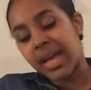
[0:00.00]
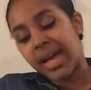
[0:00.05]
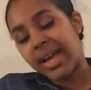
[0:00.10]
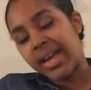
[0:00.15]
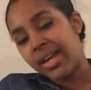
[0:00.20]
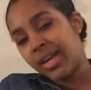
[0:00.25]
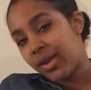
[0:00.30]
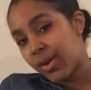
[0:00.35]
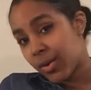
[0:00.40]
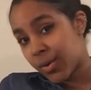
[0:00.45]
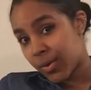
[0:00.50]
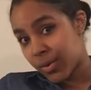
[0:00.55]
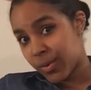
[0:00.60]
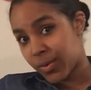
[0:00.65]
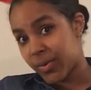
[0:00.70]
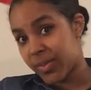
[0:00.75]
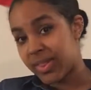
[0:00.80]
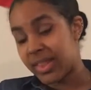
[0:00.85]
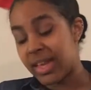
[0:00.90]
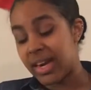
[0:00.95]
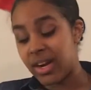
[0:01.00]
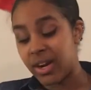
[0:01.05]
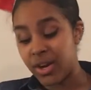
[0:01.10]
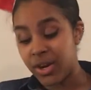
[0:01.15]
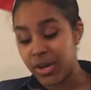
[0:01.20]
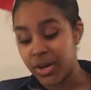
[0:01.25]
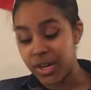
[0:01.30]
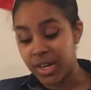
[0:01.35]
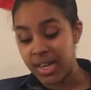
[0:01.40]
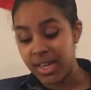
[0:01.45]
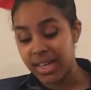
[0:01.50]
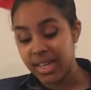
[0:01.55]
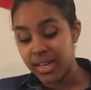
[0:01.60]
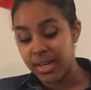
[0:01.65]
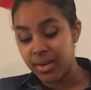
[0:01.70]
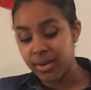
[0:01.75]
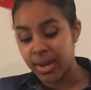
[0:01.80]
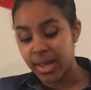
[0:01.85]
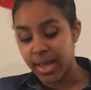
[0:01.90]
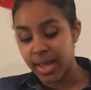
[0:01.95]
I know that learning a
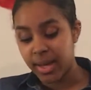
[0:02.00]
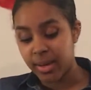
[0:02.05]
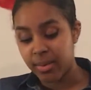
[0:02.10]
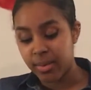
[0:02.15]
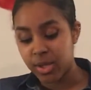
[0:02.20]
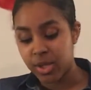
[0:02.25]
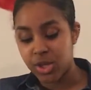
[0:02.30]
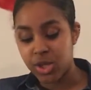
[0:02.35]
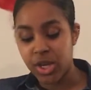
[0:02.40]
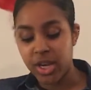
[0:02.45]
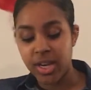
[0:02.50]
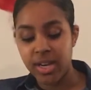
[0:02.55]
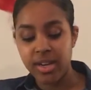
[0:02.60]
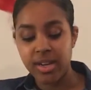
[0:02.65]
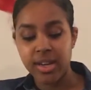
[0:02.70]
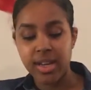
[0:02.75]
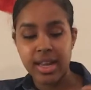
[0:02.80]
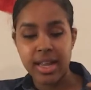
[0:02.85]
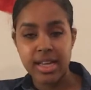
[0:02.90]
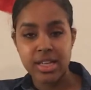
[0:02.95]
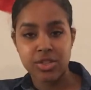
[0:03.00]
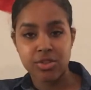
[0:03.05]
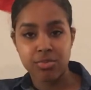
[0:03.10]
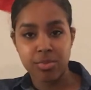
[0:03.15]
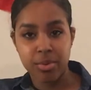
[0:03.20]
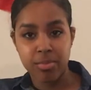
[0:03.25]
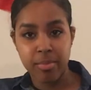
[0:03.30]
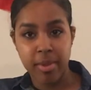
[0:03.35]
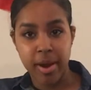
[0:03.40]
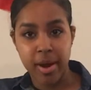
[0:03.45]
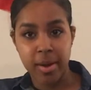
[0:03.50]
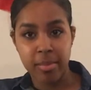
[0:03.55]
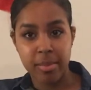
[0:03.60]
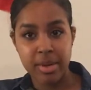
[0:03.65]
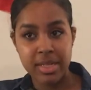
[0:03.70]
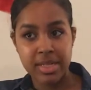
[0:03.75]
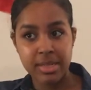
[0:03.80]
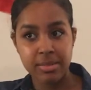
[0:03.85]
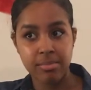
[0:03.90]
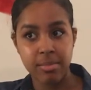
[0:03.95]
new language in a classroom
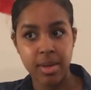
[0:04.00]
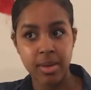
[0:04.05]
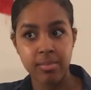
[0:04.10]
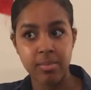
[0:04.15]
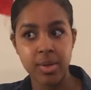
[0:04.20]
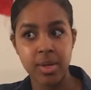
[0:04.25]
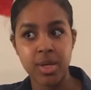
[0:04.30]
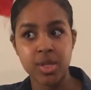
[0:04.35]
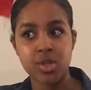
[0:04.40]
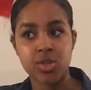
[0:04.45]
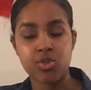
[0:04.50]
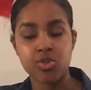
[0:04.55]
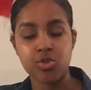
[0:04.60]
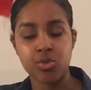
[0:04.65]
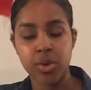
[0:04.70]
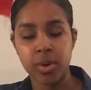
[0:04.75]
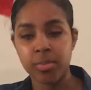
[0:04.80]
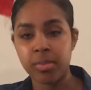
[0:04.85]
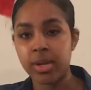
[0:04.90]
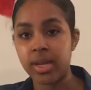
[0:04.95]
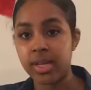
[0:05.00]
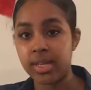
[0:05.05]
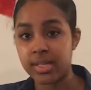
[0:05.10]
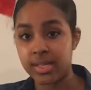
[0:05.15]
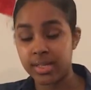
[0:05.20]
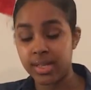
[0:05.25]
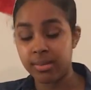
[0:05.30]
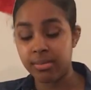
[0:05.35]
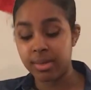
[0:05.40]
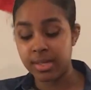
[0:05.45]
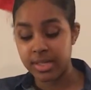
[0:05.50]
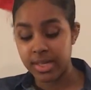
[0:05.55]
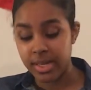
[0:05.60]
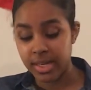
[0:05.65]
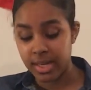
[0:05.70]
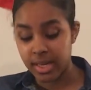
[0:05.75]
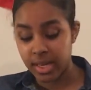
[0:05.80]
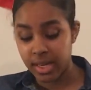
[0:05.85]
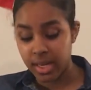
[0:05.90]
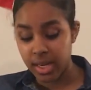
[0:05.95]
environment may be extremely
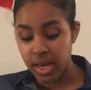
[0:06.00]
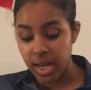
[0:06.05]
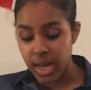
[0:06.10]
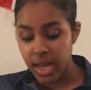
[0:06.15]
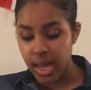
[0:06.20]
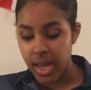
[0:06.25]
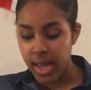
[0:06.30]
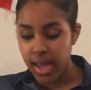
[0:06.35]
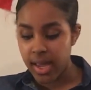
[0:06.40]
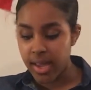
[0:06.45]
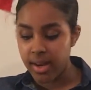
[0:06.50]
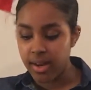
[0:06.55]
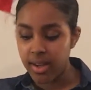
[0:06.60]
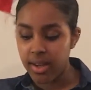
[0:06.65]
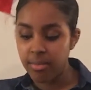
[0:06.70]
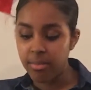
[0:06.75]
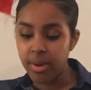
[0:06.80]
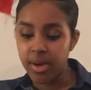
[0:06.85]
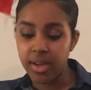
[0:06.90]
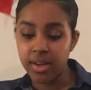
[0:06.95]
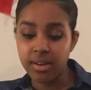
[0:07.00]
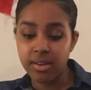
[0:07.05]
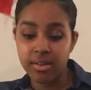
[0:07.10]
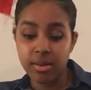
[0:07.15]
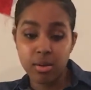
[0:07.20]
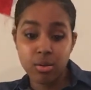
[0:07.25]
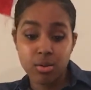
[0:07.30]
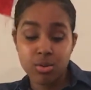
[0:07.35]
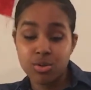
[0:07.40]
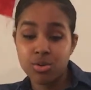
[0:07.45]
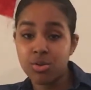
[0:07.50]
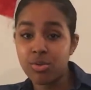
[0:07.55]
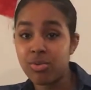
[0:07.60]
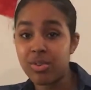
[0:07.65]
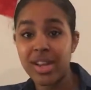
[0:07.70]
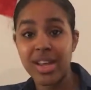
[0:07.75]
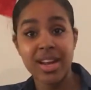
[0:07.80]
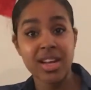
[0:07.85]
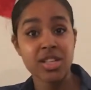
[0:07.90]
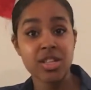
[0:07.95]
intimidating, and it might also
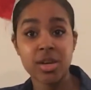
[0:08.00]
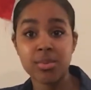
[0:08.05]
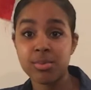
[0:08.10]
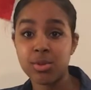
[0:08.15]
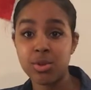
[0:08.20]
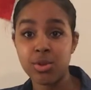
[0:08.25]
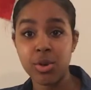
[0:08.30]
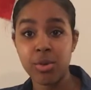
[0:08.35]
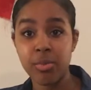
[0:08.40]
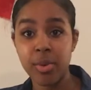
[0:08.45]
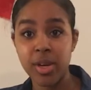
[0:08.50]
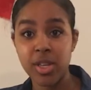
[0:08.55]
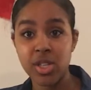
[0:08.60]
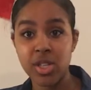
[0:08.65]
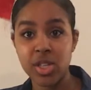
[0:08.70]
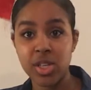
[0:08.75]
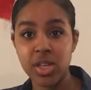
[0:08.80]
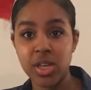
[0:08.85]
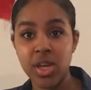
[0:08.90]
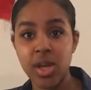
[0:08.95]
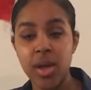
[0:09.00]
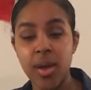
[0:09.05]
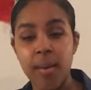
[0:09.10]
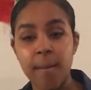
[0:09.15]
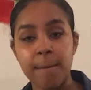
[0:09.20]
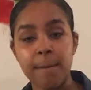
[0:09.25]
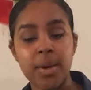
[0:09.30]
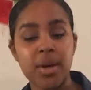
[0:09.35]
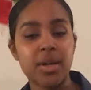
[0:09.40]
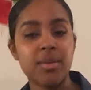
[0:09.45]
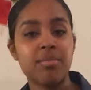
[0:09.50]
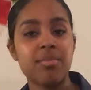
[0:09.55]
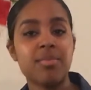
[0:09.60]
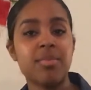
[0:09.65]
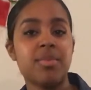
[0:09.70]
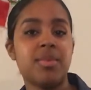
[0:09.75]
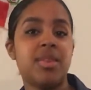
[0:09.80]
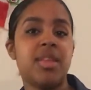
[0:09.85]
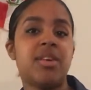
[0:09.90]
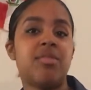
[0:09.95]
not add up to your budget, but
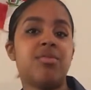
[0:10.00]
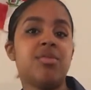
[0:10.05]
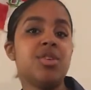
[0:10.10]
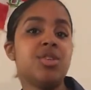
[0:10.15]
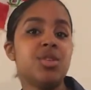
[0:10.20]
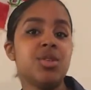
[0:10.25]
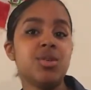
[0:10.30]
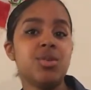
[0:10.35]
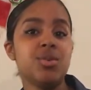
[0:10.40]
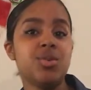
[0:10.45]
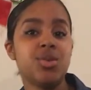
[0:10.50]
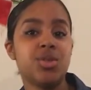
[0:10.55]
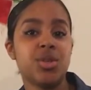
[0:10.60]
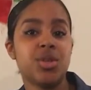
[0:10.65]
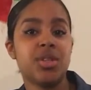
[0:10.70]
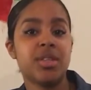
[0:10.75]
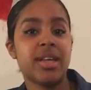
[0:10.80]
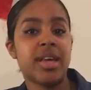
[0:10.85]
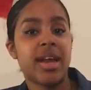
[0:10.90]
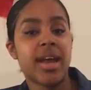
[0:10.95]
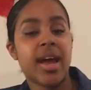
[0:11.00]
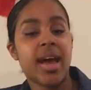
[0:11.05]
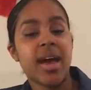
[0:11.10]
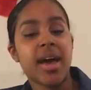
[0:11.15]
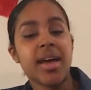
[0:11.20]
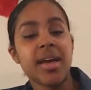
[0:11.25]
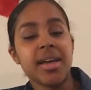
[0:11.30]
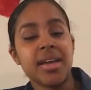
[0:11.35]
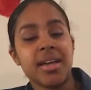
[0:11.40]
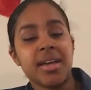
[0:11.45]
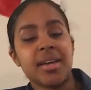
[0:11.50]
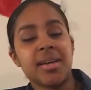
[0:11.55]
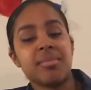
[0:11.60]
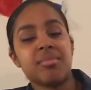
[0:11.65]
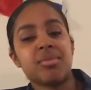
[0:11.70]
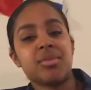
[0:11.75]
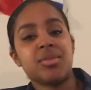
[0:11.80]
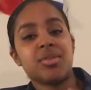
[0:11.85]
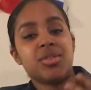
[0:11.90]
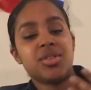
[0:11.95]
that resolution that I am
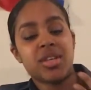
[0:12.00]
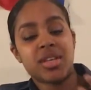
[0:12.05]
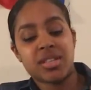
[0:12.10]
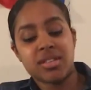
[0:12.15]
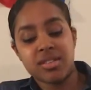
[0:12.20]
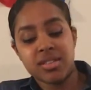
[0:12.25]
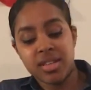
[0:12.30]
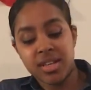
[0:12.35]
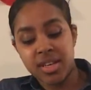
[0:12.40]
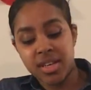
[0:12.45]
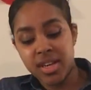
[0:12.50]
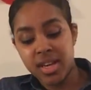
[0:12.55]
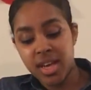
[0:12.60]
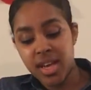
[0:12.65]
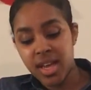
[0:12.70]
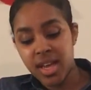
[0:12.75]
suggesting